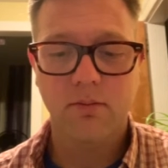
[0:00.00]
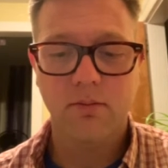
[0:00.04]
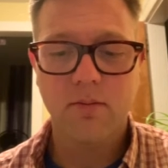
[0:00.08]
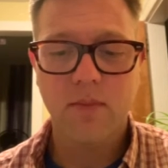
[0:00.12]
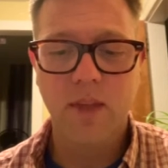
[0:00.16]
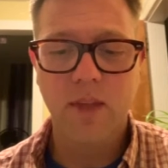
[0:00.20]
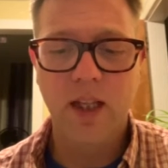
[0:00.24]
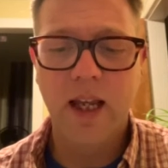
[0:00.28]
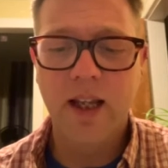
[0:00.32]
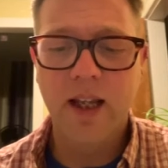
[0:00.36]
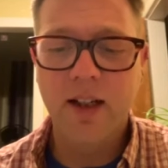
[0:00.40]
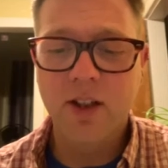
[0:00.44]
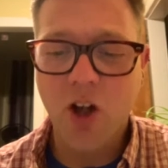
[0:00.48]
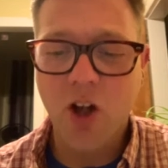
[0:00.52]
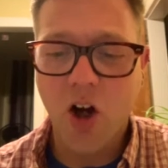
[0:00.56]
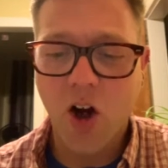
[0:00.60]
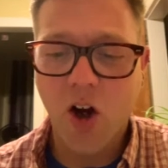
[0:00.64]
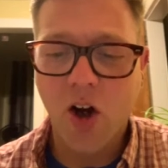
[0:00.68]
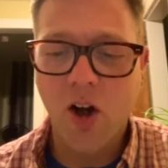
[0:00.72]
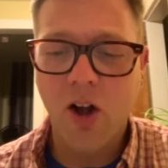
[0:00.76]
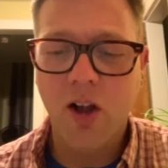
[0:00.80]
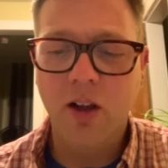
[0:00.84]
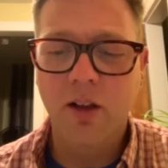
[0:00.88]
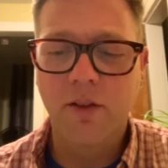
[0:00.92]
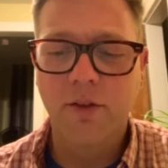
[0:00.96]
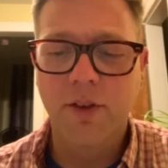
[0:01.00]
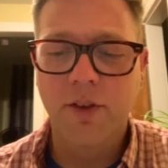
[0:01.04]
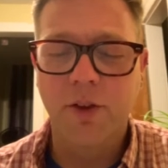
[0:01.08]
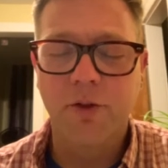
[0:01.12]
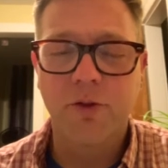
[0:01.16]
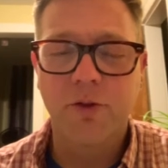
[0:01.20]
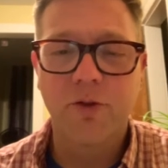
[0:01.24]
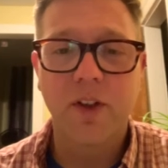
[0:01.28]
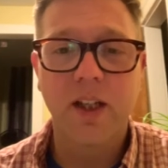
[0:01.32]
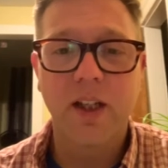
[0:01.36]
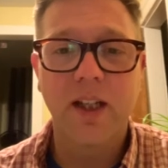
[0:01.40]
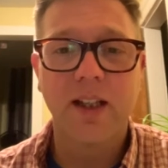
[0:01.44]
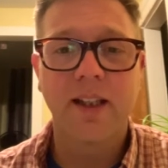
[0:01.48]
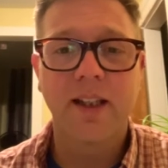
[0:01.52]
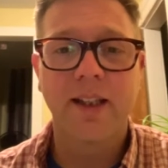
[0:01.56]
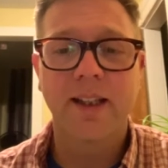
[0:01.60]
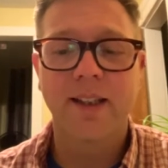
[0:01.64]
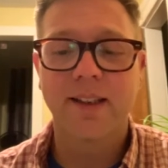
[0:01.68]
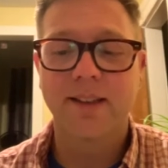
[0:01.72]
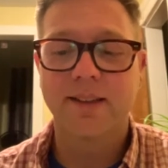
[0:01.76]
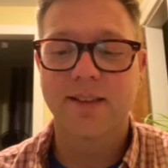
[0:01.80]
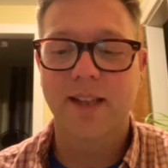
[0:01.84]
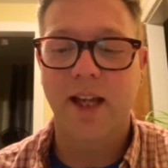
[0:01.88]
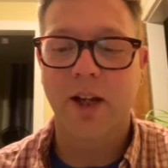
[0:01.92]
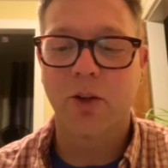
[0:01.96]
And all of the
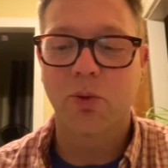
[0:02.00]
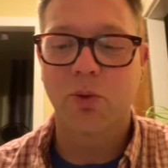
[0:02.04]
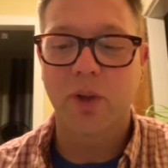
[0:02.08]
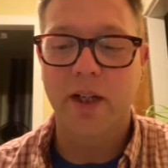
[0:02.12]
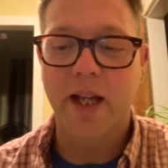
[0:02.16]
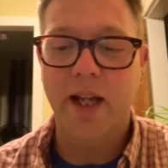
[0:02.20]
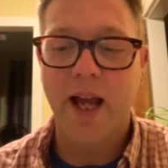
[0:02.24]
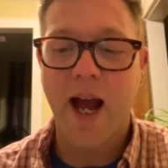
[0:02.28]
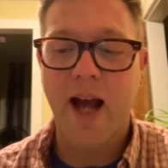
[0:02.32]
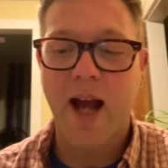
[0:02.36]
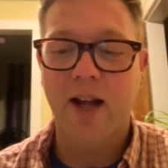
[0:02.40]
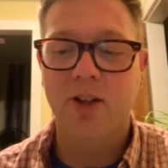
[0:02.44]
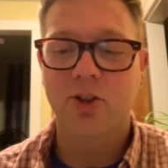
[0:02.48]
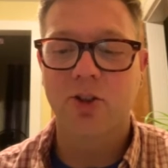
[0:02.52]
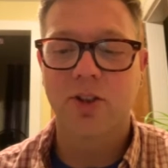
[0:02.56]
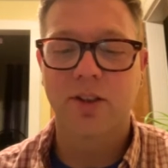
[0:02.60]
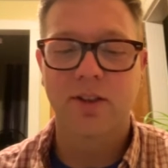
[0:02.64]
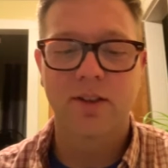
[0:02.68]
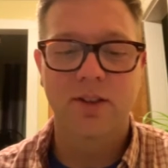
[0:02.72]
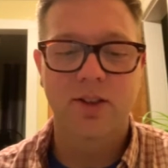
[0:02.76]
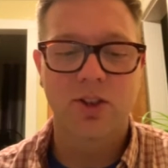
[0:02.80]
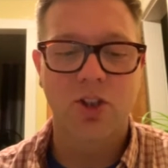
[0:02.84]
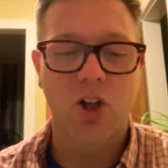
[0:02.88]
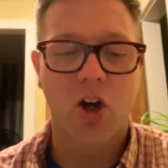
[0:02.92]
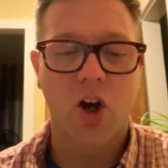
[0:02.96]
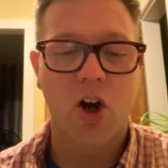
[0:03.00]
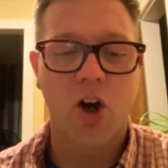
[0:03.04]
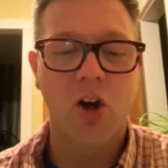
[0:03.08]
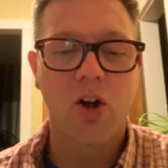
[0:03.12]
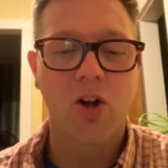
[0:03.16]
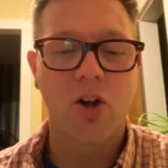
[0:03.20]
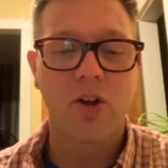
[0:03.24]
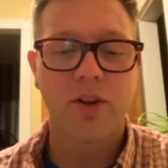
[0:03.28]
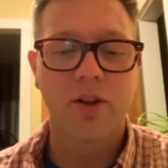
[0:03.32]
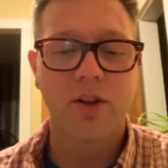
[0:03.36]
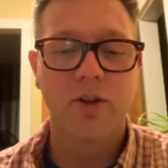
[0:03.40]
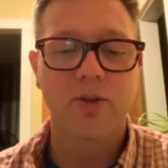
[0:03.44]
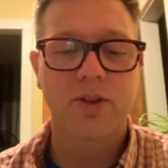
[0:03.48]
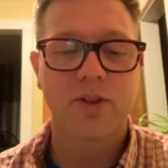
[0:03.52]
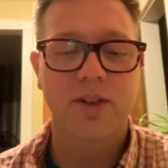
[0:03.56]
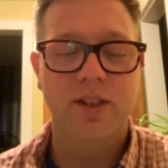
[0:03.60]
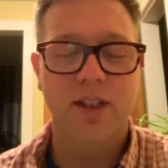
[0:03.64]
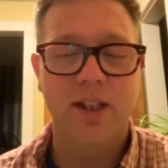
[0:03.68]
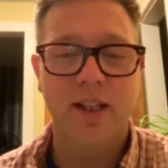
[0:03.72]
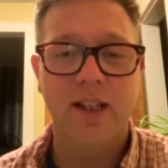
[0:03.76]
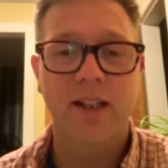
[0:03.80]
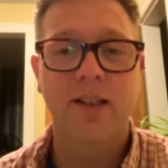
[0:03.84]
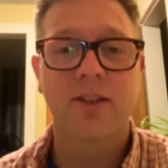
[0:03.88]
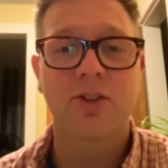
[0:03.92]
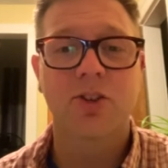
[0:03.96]
feelings and reactions to all those
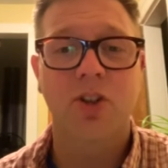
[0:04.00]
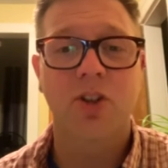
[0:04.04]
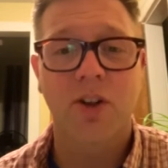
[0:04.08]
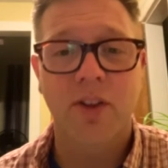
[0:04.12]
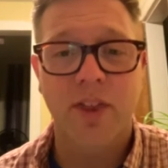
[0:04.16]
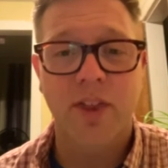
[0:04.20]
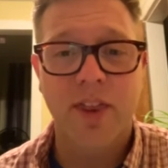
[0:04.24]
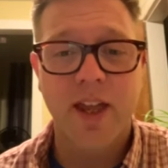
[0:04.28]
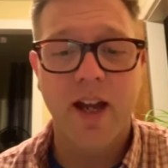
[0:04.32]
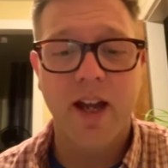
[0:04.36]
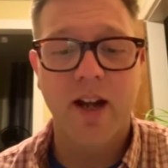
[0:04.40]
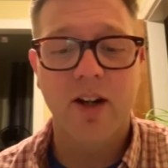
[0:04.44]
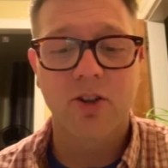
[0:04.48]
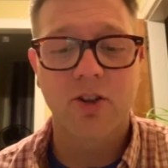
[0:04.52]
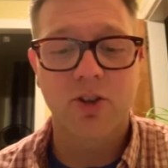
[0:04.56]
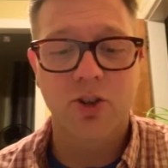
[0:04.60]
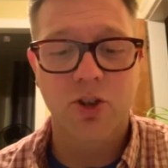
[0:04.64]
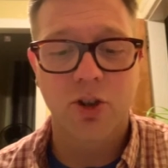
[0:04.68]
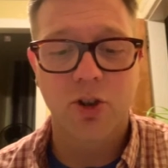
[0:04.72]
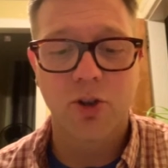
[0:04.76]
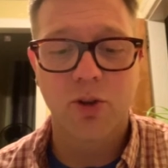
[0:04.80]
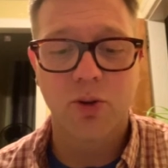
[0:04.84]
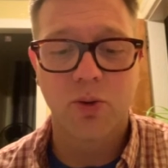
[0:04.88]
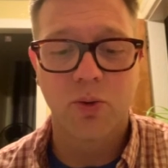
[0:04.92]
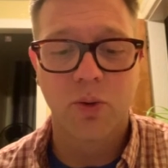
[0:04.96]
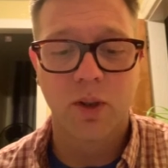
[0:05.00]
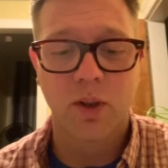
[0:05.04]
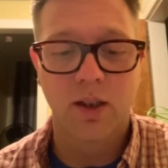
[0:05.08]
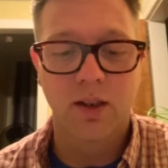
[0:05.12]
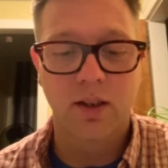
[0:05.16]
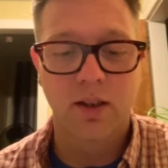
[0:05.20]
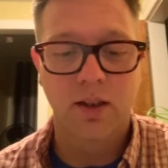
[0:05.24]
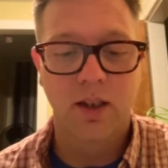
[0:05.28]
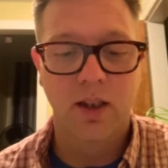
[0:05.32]
things are there too.